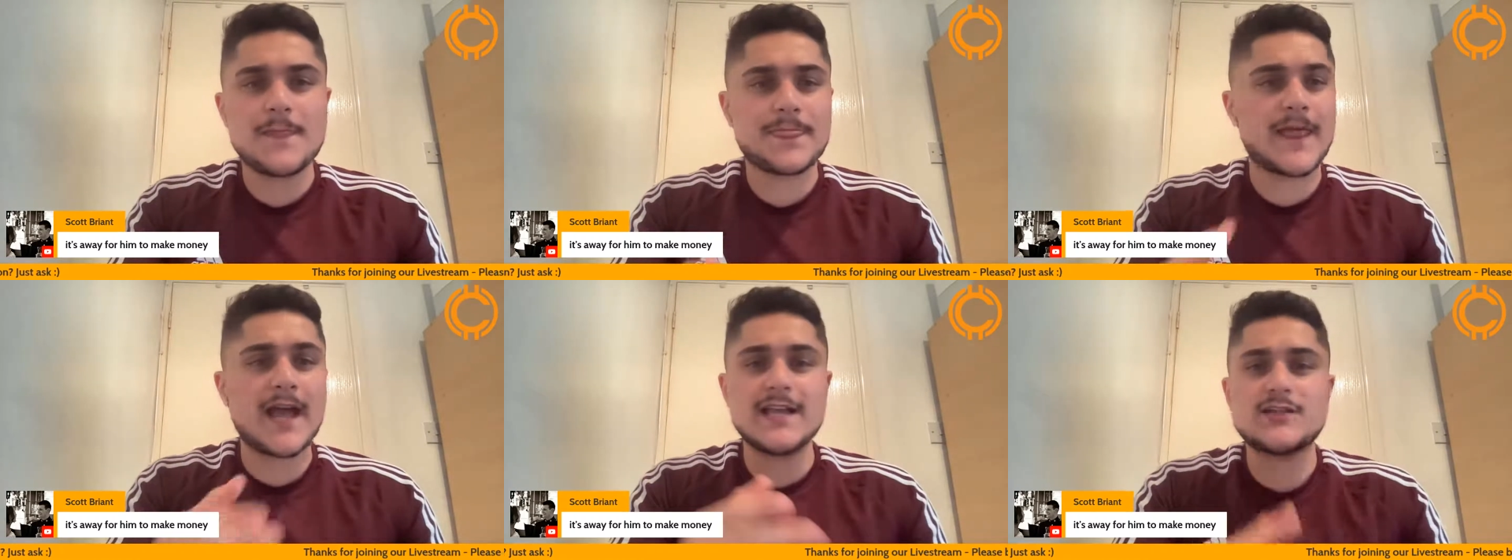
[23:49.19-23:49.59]

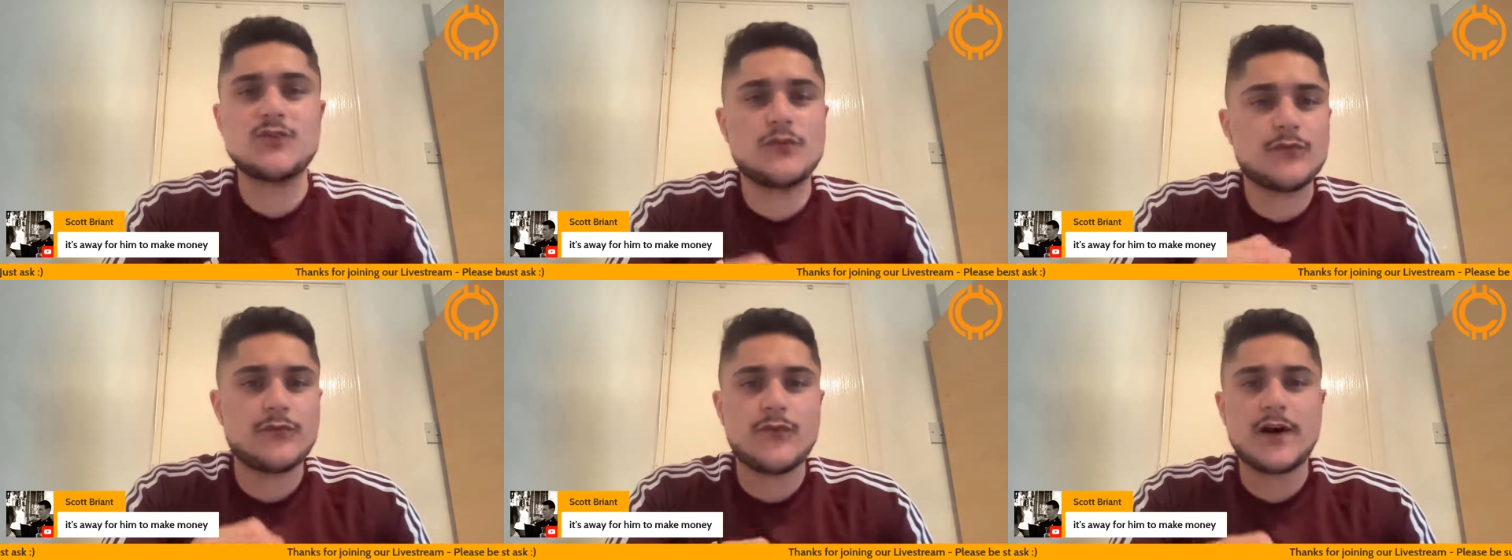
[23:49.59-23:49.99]
That is
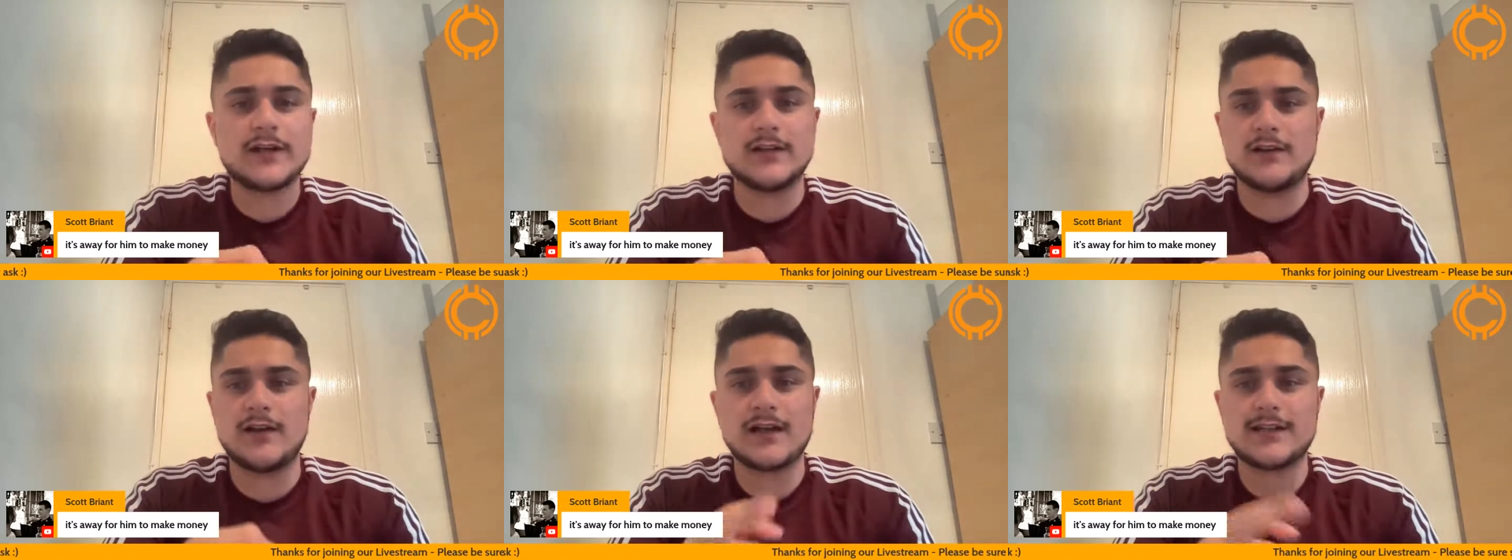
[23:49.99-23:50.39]
not
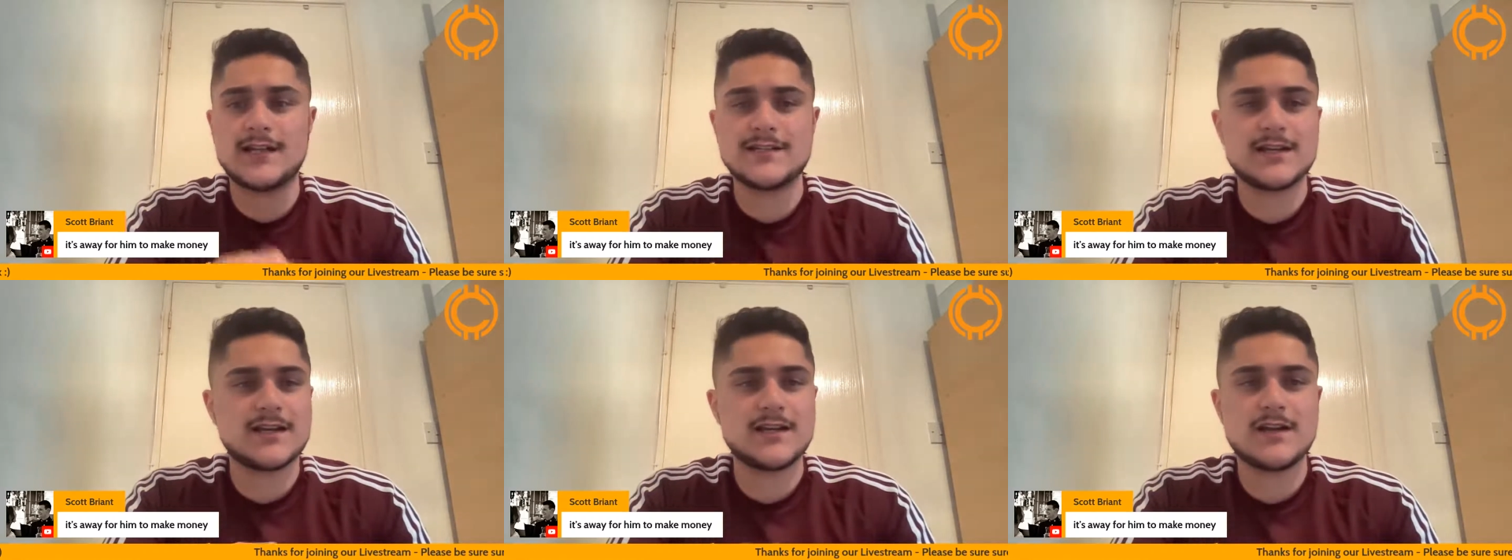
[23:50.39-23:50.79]
fun, like they
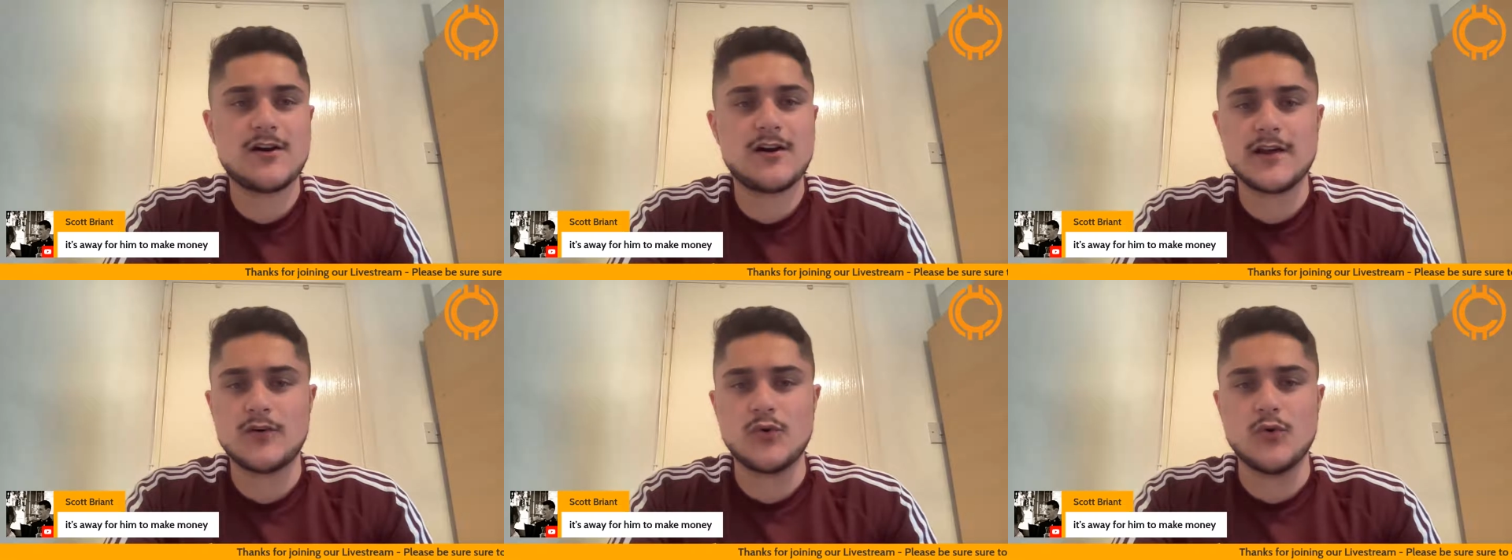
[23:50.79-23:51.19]
said in the
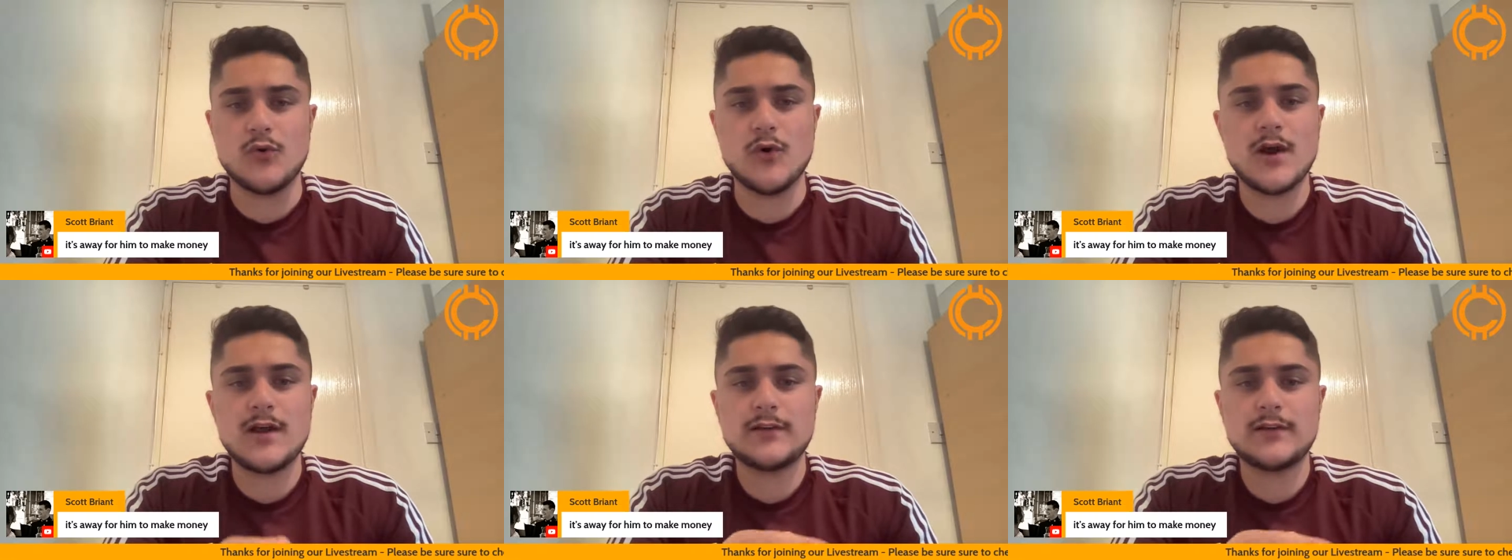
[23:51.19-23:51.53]
article.